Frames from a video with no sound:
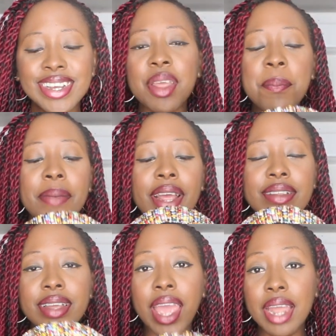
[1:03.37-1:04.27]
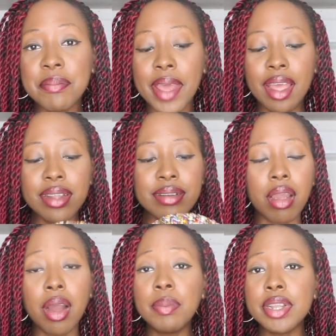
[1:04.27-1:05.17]
amazing headband,
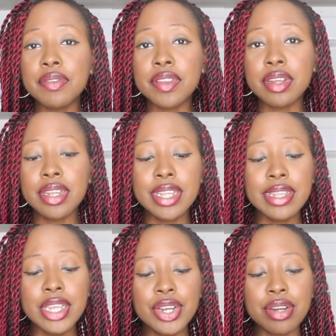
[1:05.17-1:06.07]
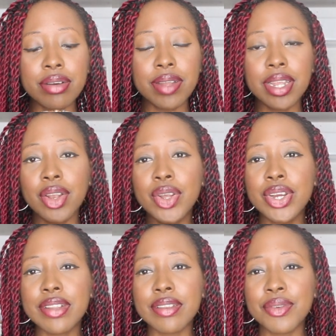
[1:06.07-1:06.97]
couple of stones here. It
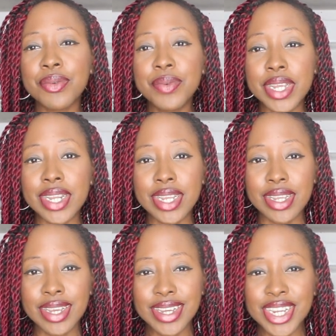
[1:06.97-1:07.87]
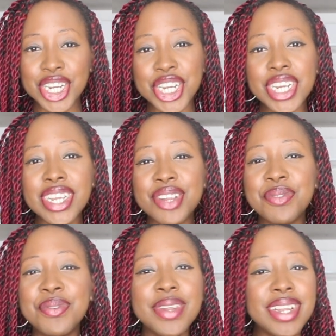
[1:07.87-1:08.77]
looks really chic,
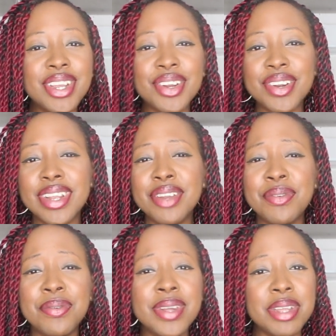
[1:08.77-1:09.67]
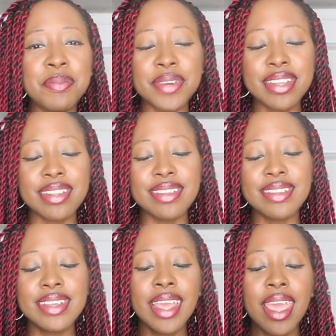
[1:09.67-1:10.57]
really girly, really
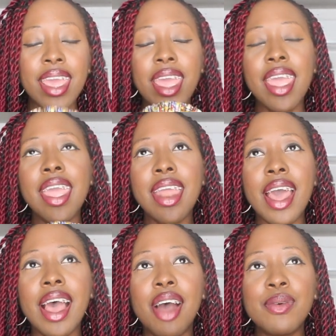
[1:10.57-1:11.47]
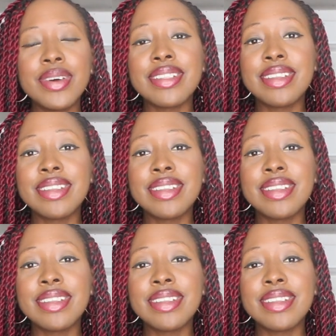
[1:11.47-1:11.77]
princessy, and I was